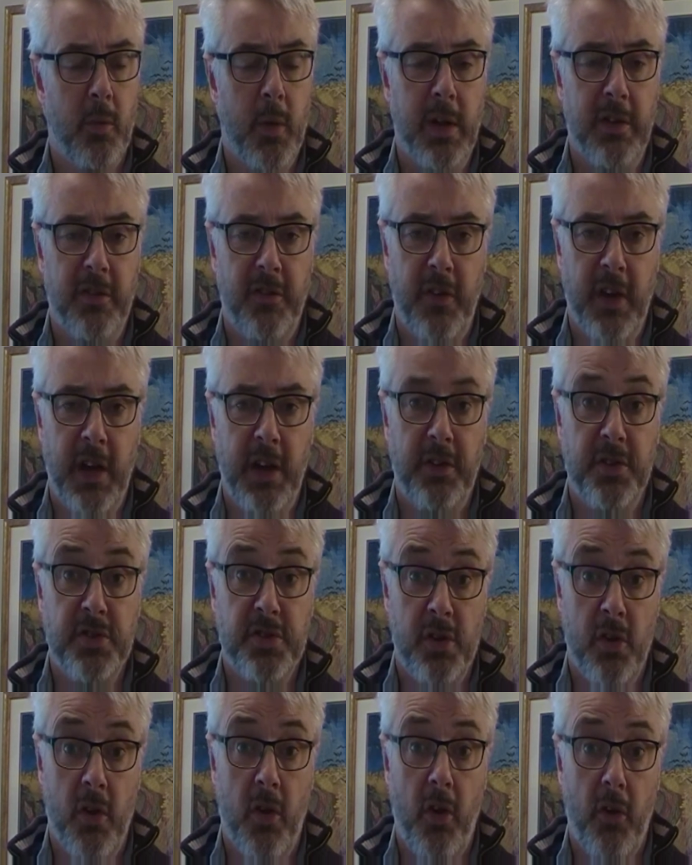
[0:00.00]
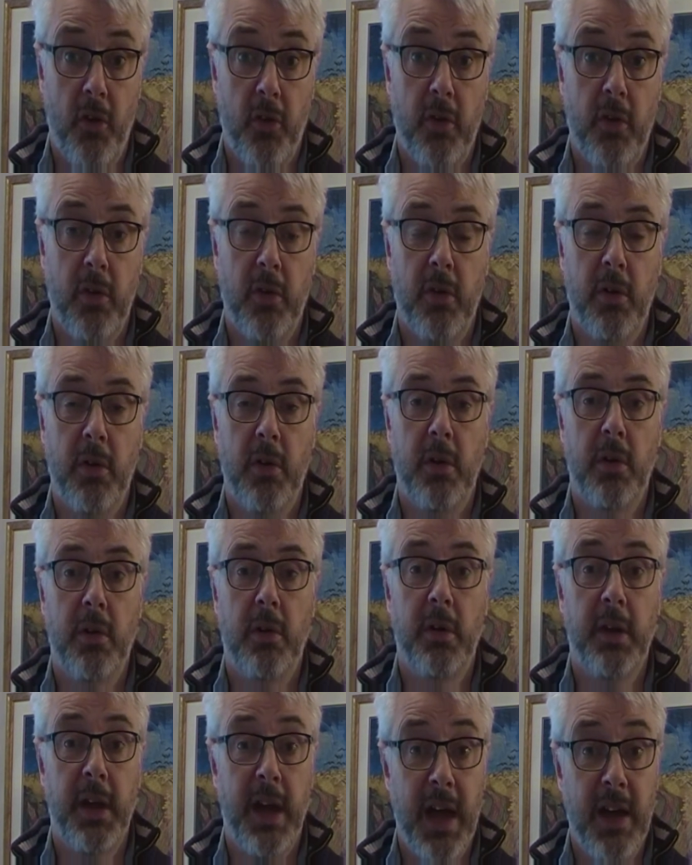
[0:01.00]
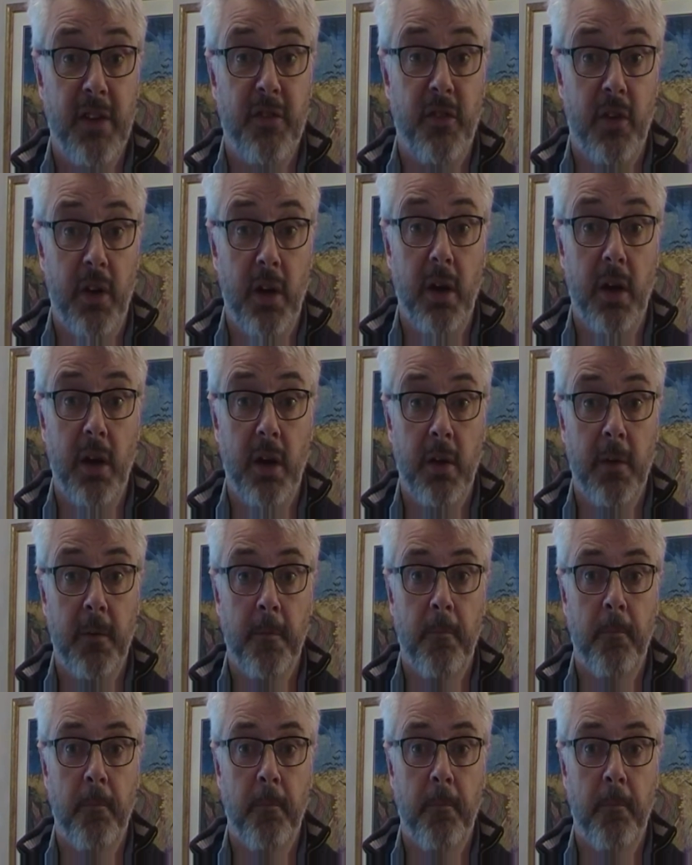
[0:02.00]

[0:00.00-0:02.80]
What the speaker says: welfare does not care for her.